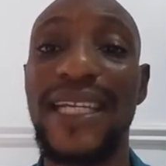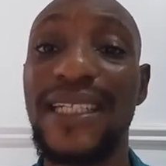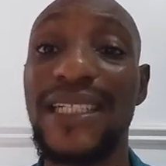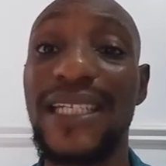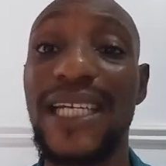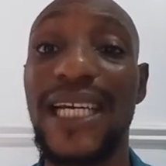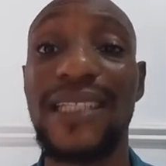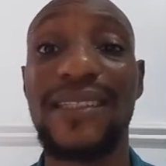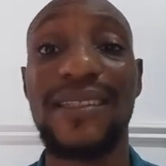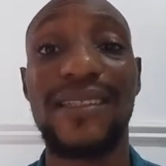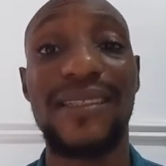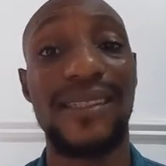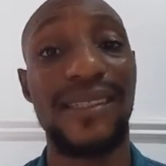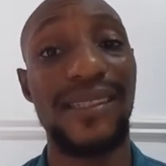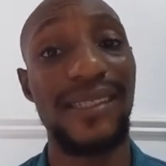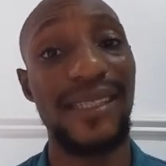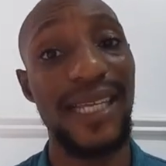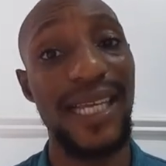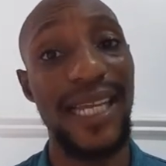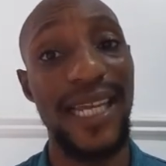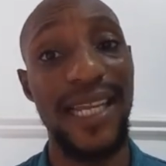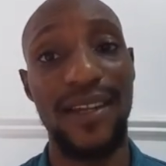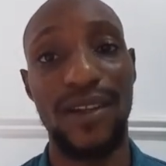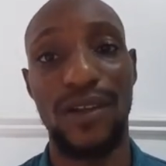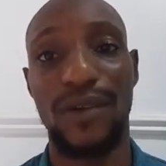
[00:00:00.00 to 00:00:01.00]
That is
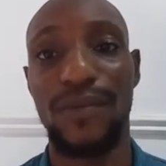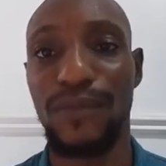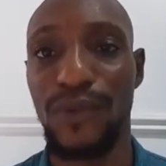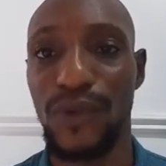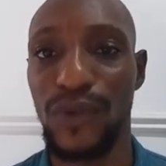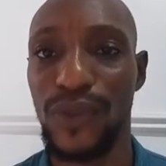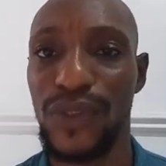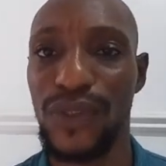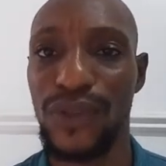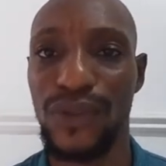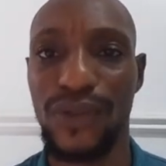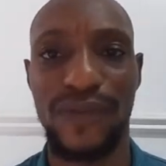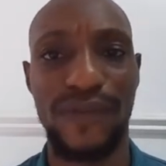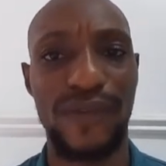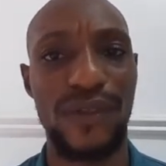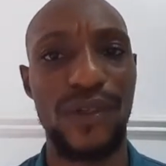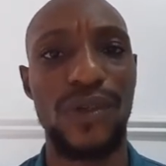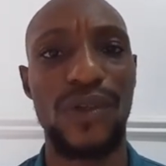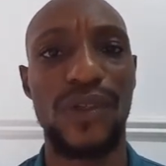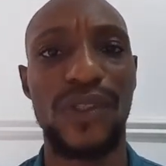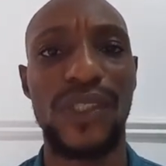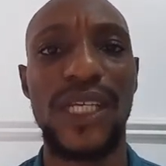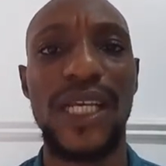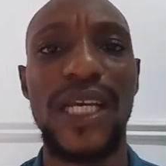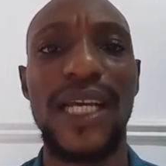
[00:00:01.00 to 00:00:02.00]
enormous, of
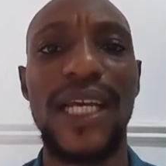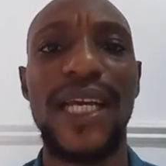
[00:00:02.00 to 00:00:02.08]
course.